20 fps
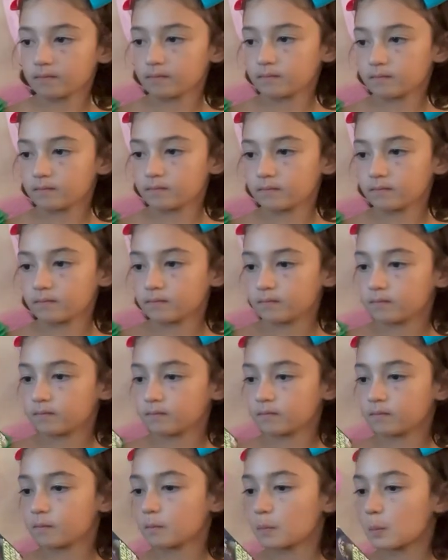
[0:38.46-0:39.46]

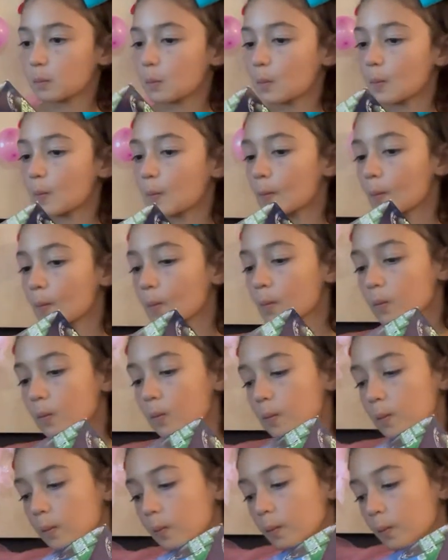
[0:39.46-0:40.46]

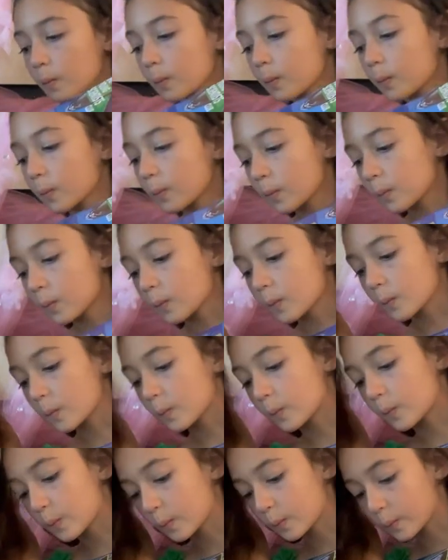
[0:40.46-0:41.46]

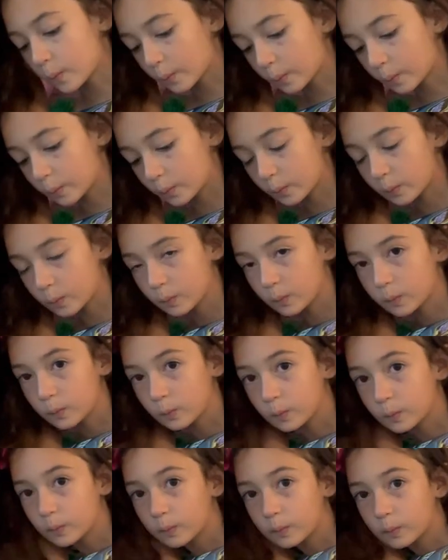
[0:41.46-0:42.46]

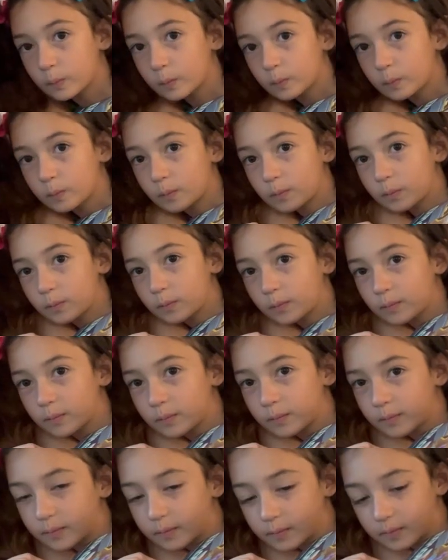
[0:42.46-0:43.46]

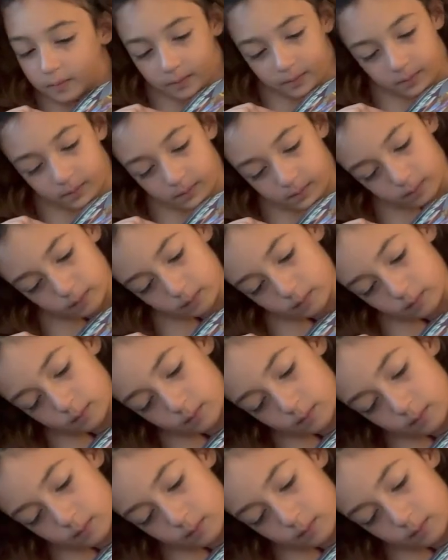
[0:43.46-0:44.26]
This person isn't speaking.